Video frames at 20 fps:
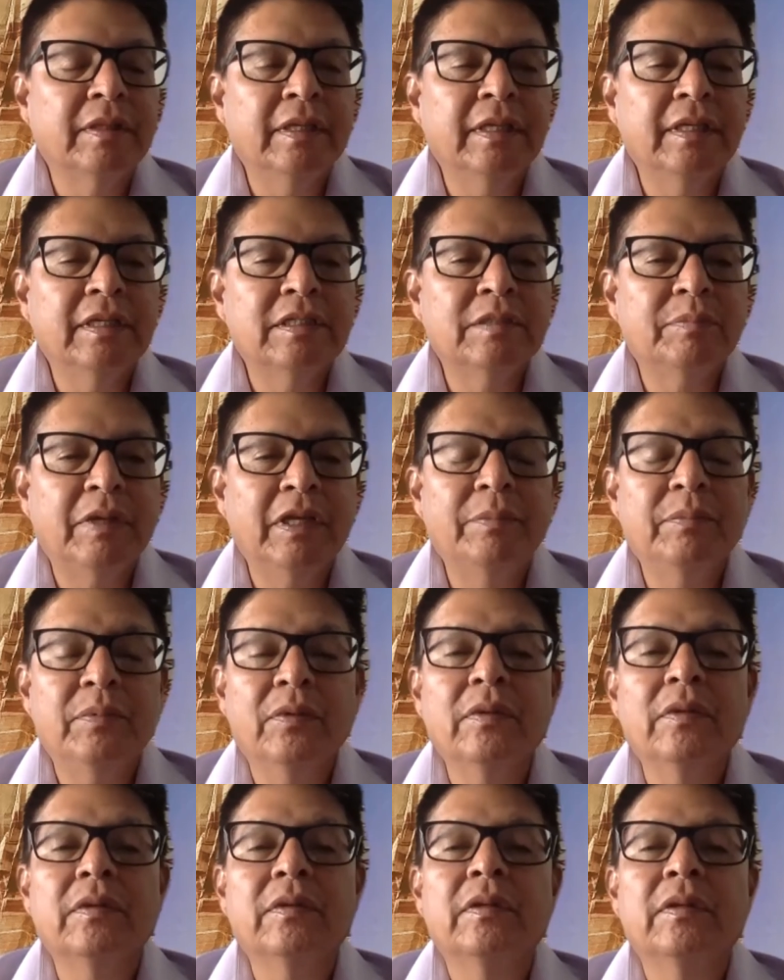these
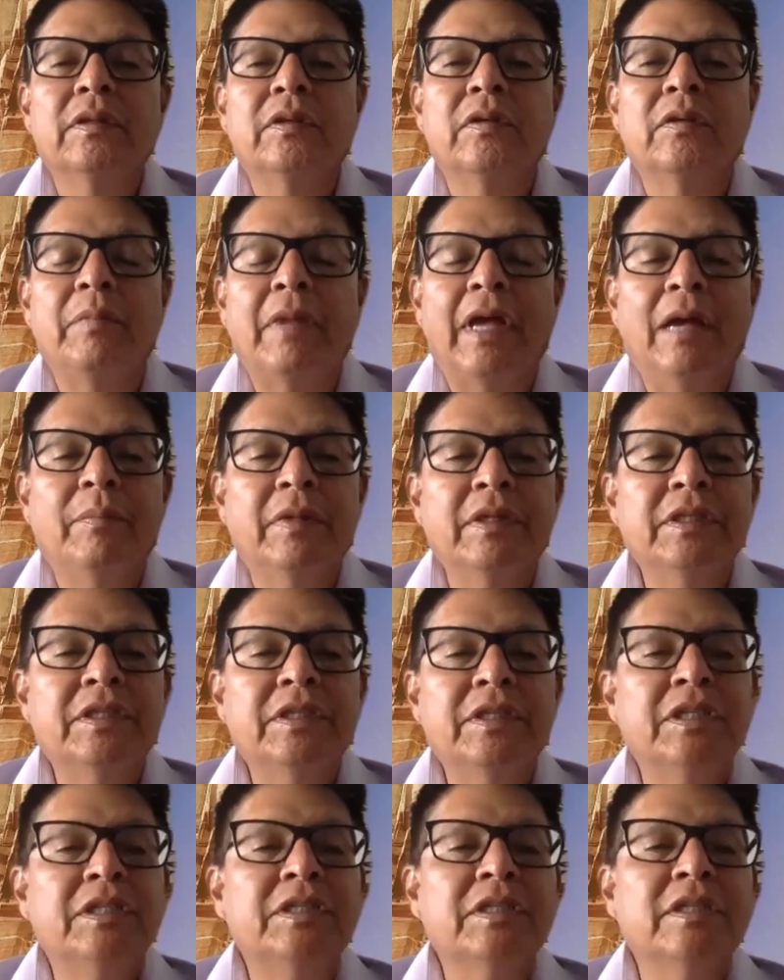people, the
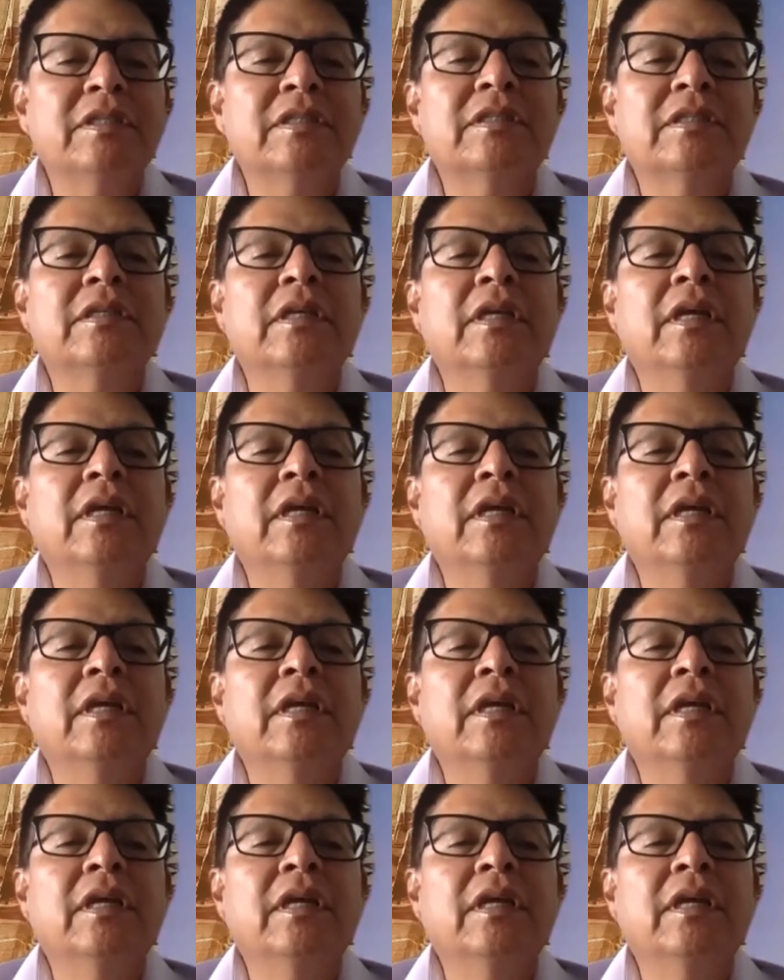mathematicians,